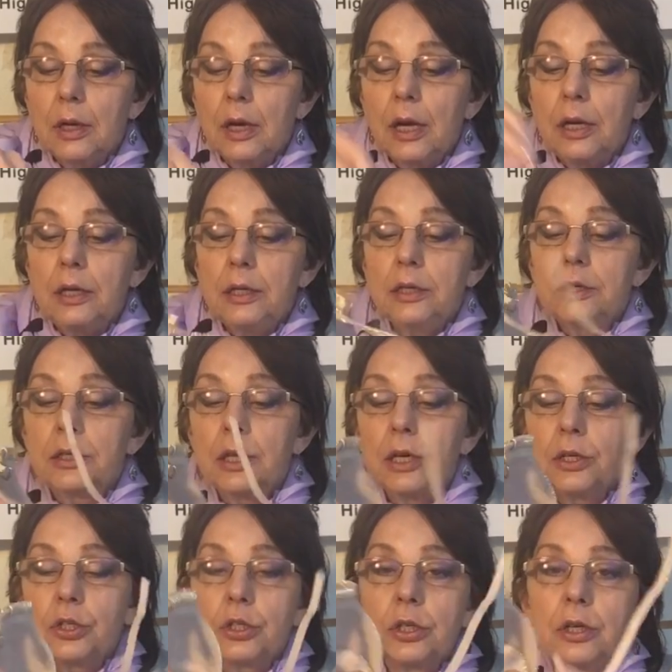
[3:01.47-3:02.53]
And the
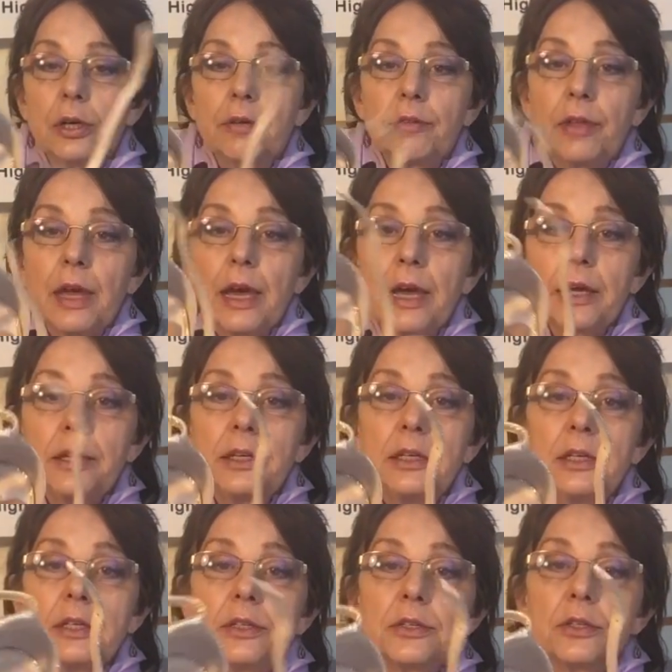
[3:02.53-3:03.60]
intention of that
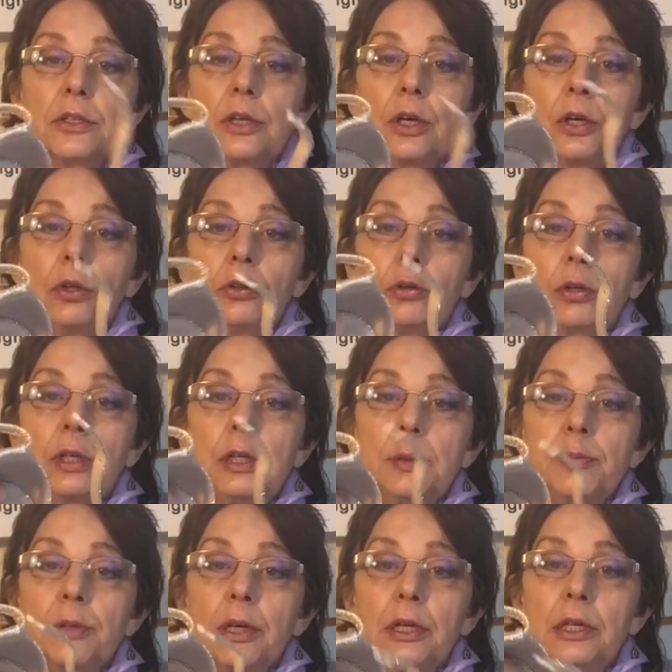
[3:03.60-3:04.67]
is to
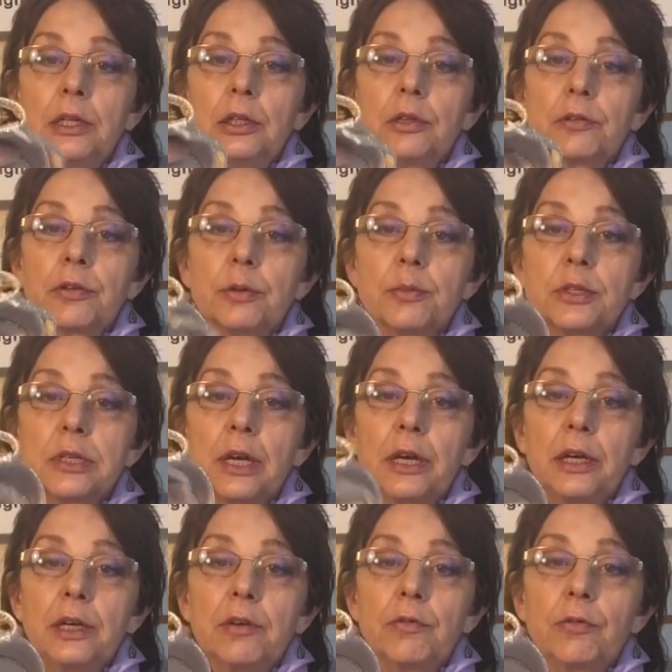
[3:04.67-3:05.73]
keep the heel from
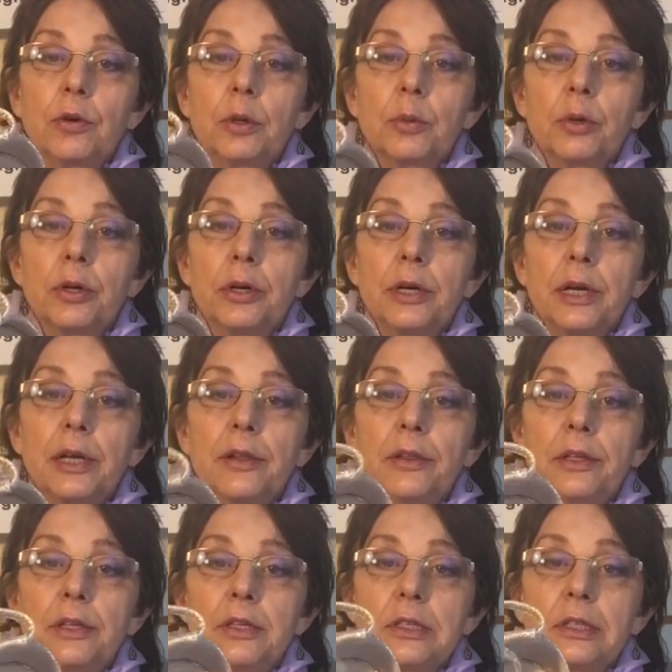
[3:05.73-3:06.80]
sliding forward, and
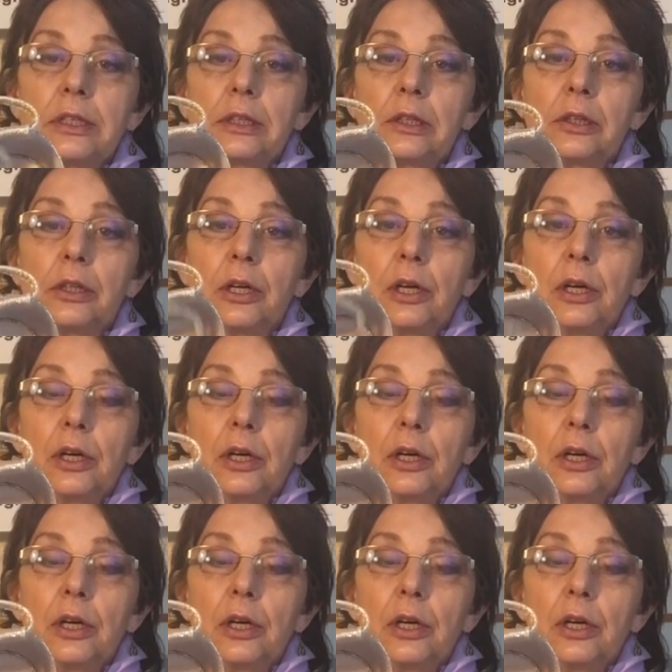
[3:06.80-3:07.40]
these little